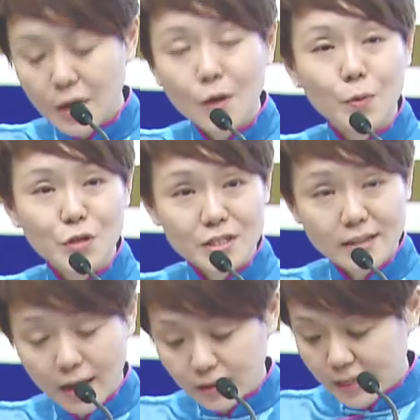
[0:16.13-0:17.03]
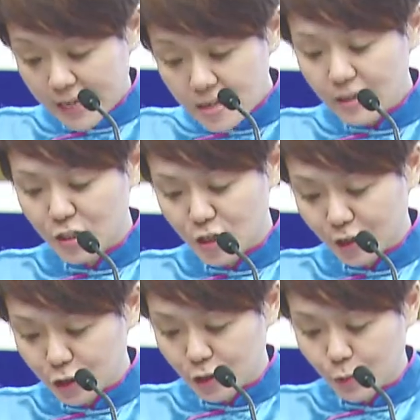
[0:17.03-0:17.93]
which is held in
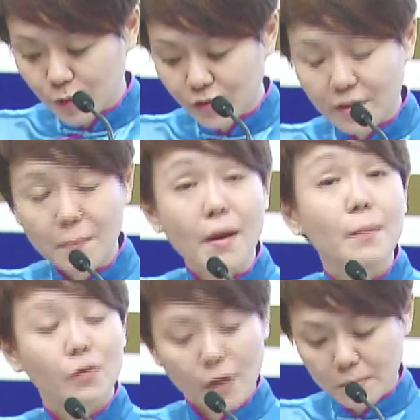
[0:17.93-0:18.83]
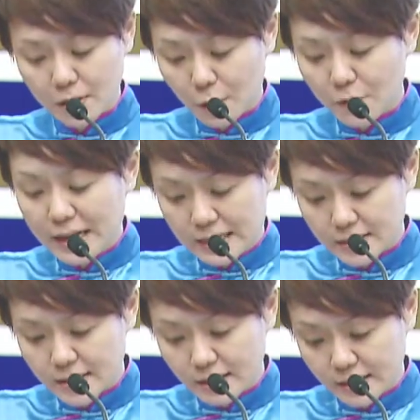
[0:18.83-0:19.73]
conjunction with the Memorandum of
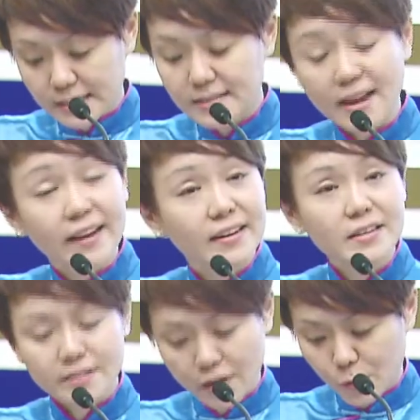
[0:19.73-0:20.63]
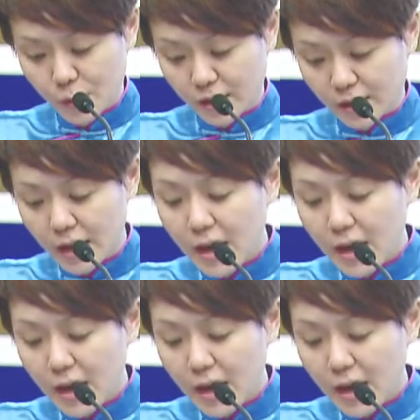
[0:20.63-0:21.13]
Understanding signing ceremony